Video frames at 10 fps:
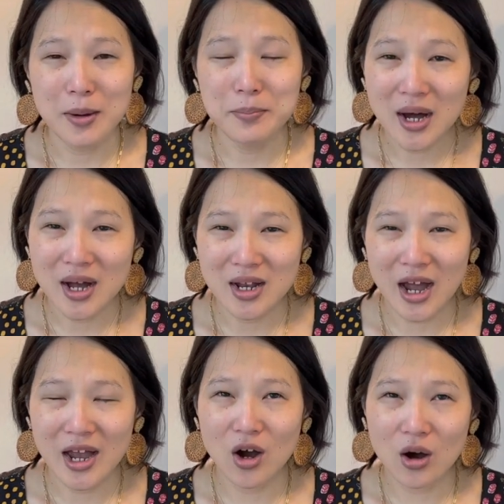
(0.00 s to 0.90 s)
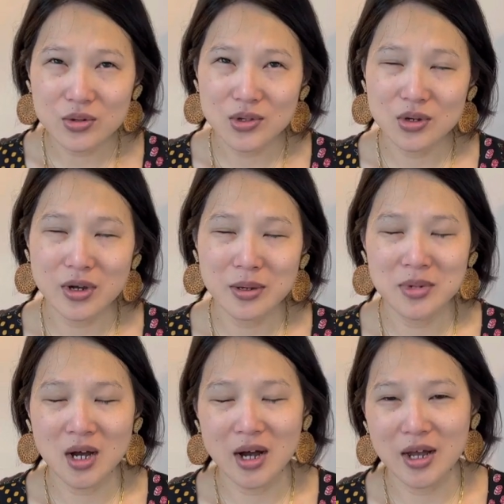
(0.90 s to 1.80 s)
But I also am
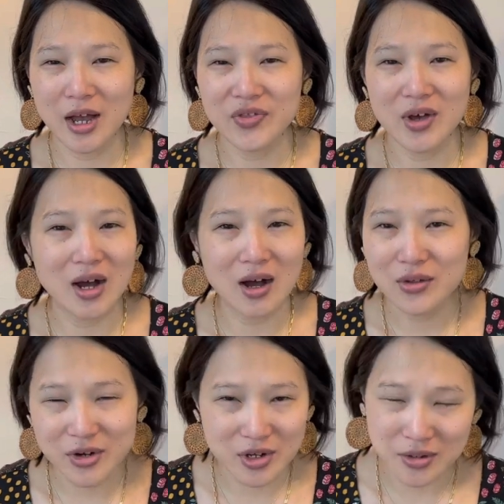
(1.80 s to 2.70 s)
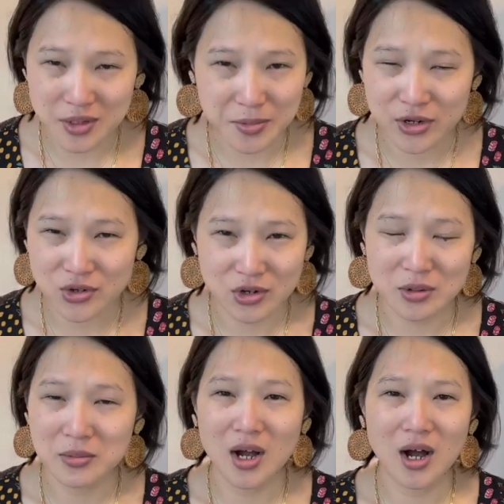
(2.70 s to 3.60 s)
not at the other end of the
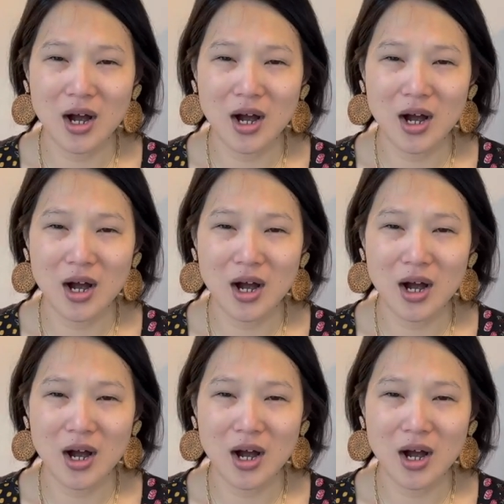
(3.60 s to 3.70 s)
spectrum.